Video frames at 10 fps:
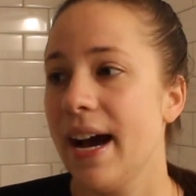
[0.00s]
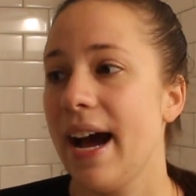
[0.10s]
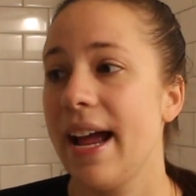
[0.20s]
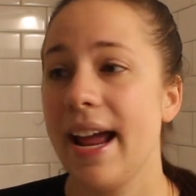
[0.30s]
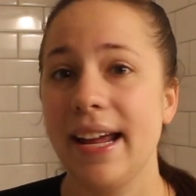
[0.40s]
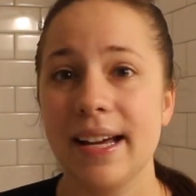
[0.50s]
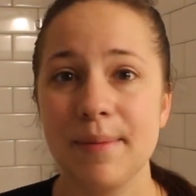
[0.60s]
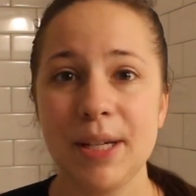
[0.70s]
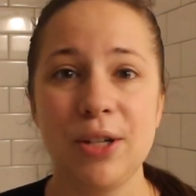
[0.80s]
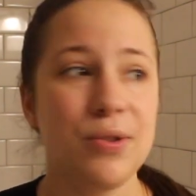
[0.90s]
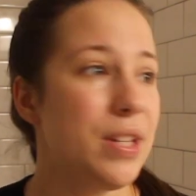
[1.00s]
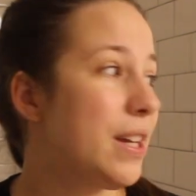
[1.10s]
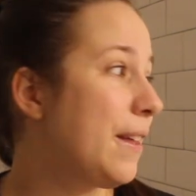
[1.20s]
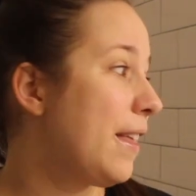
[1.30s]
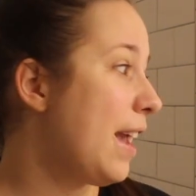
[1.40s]
I am
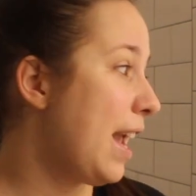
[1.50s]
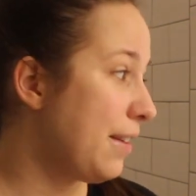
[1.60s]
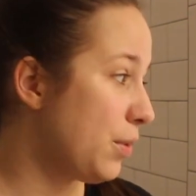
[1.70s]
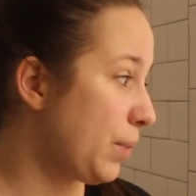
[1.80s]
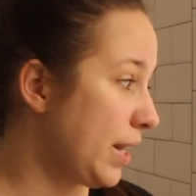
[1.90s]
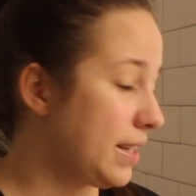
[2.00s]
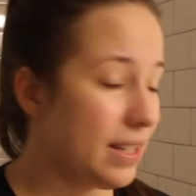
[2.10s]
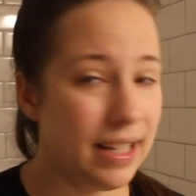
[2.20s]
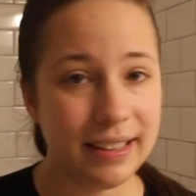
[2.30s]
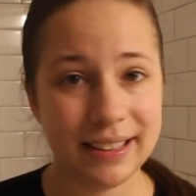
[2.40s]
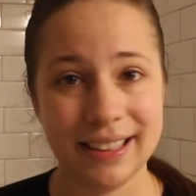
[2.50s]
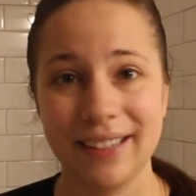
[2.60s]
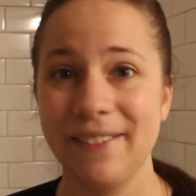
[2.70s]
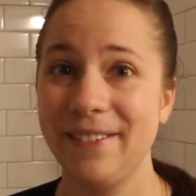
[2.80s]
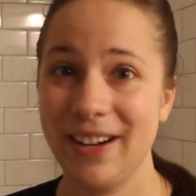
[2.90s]
using the Ava bracelet.
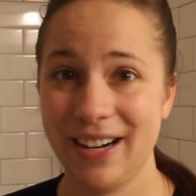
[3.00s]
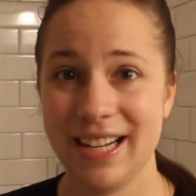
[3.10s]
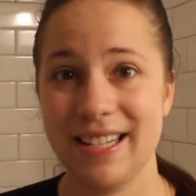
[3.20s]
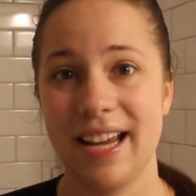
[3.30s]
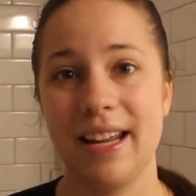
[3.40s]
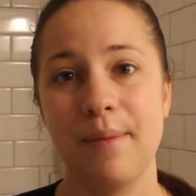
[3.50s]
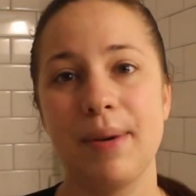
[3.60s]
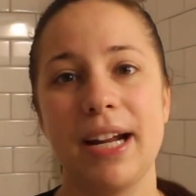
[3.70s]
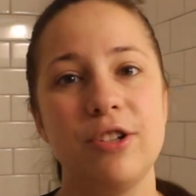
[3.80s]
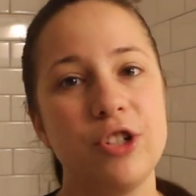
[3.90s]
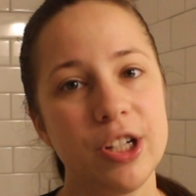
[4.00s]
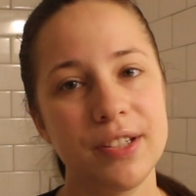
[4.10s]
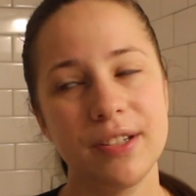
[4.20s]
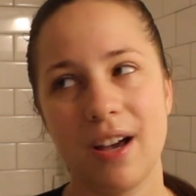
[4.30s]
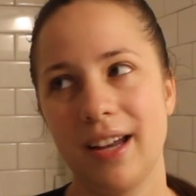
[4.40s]
Very exciting, but I
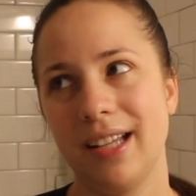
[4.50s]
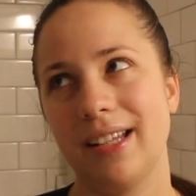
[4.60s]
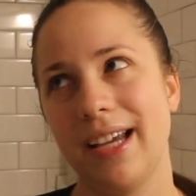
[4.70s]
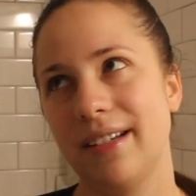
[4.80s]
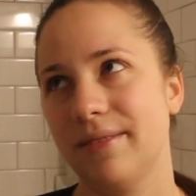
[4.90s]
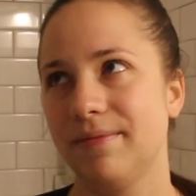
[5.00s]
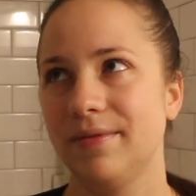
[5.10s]
just got it like